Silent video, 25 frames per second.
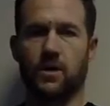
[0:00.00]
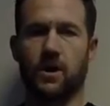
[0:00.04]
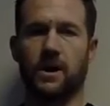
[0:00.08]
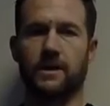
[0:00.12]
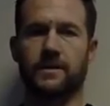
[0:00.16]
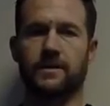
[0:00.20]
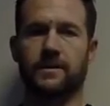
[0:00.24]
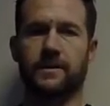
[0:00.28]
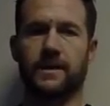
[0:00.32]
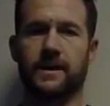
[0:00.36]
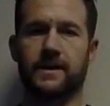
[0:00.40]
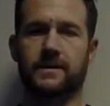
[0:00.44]

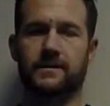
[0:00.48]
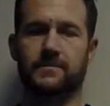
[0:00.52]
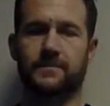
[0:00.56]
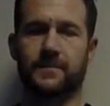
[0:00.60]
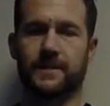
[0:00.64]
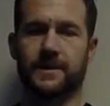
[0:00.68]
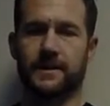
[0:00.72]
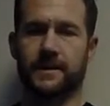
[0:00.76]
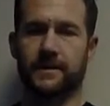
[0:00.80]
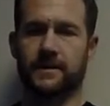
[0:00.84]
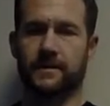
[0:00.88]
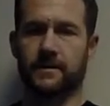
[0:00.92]
onto that
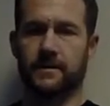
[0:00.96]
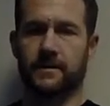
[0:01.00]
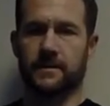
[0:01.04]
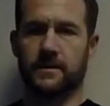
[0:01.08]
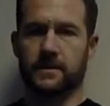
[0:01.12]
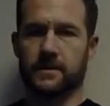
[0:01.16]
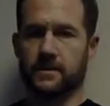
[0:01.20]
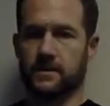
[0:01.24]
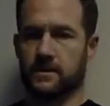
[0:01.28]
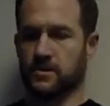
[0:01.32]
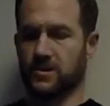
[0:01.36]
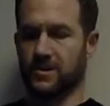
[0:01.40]
spine.
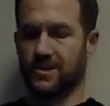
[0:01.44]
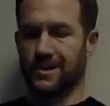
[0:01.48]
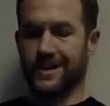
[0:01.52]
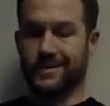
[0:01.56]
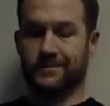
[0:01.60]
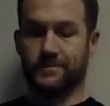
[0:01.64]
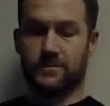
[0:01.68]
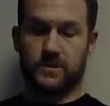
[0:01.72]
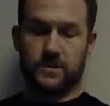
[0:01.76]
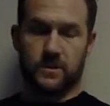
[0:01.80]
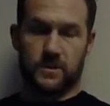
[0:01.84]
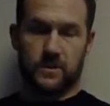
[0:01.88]
So I'm
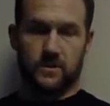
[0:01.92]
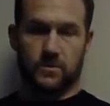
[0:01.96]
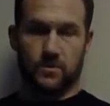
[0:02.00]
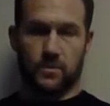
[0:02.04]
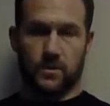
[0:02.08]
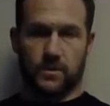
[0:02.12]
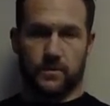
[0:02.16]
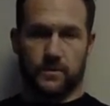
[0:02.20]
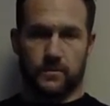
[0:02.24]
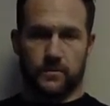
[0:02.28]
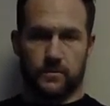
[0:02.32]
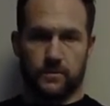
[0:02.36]
just going to
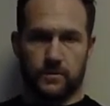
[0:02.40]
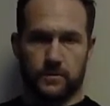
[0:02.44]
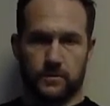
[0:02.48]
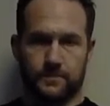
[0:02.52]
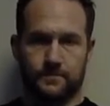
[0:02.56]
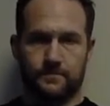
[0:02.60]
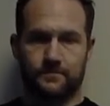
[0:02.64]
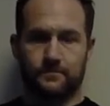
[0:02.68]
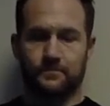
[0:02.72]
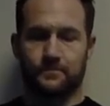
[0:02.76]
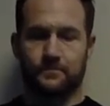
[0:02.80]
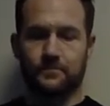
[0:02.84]
work through
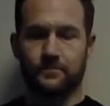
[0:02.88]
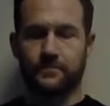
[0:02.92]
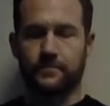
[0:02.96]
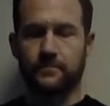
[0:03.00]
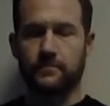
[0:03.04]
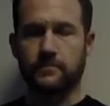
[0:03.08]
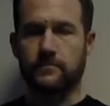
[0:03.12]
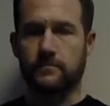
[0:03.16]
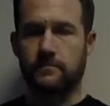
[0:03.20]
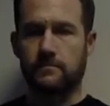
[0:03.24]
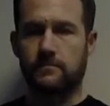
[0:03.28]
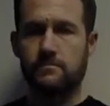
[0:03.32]

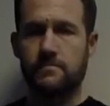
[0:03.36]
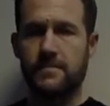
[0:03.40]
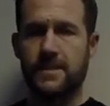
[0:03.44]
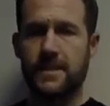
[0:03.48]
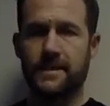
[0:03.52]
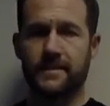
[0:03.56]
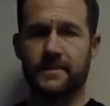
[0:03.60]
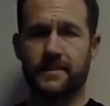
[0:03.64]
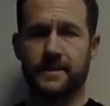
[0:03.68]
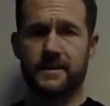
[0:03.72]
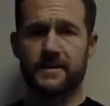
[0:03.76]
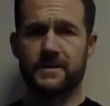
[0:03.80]

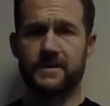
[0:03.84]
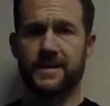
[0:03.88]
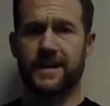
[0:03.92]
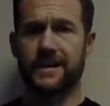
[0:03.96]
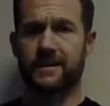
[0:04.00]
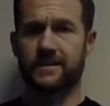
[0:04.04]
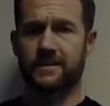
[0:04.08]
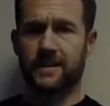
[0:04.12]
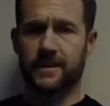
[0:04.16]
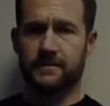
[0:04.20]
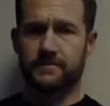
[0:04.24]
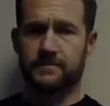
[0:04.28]
the entire
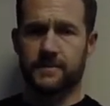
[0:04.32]
left